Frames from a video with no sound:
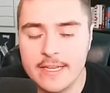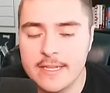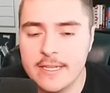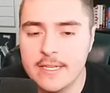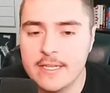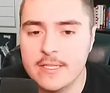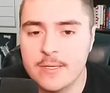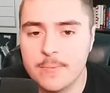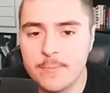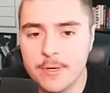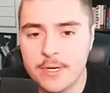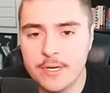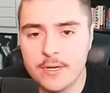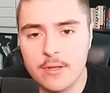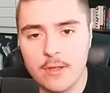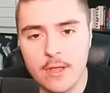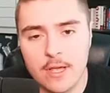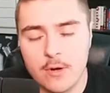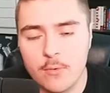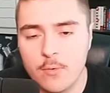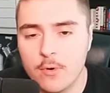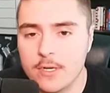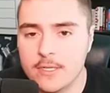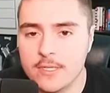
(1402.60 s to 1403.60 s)
needs to put in a
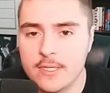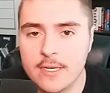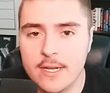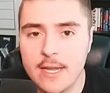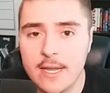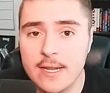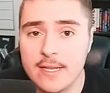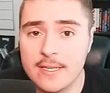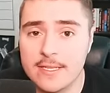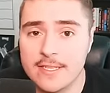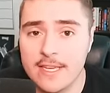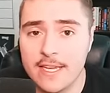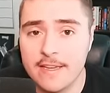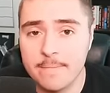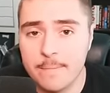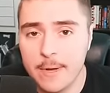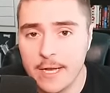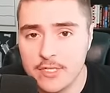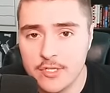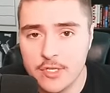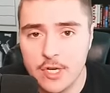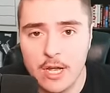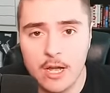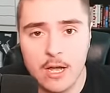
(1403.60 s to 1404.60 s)
lot of work today to save
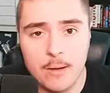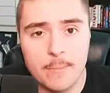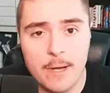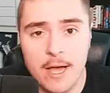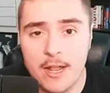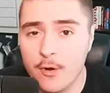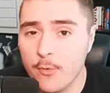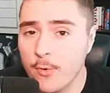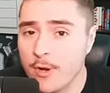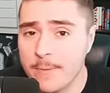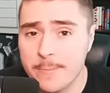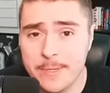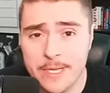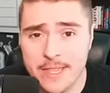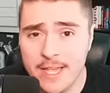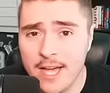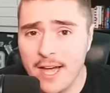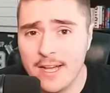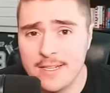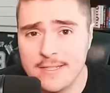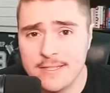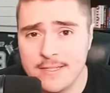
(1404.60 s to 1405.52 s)
my job. I don't want to be in the hot